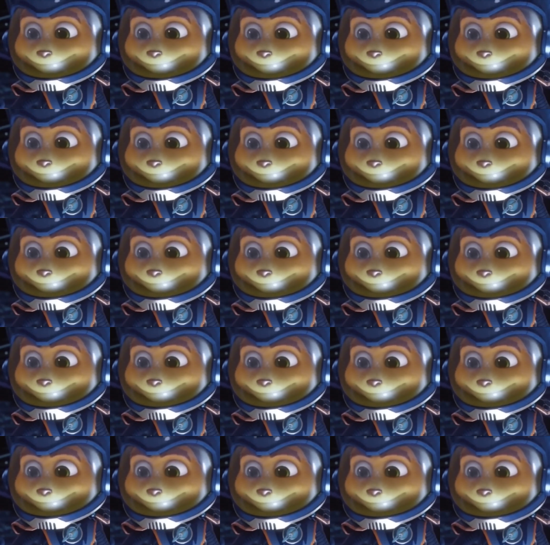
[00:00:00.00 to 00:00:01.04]

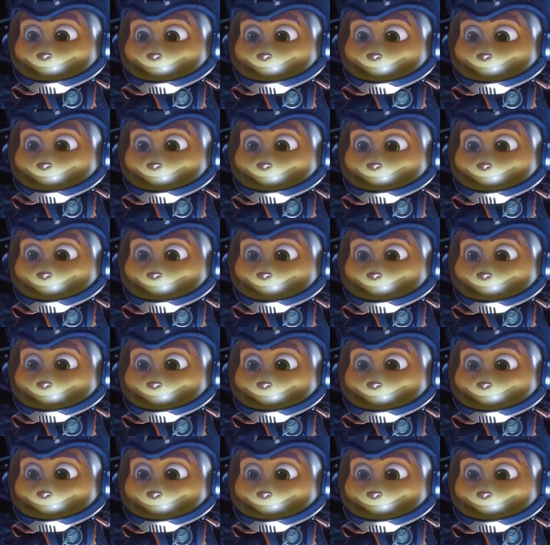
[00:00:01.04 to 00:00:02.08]

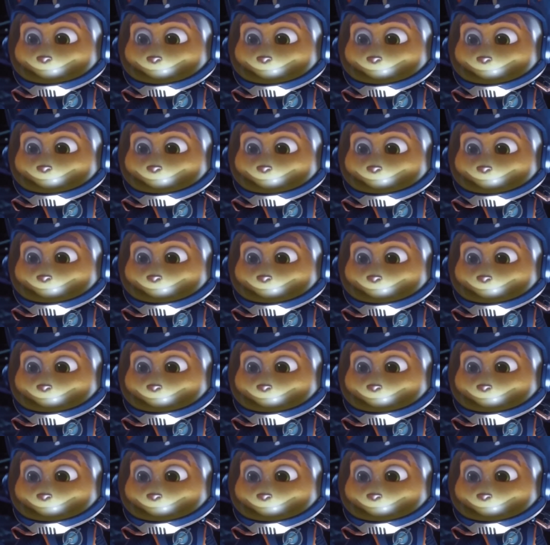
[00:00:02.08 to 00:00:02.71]
Nobody speaks.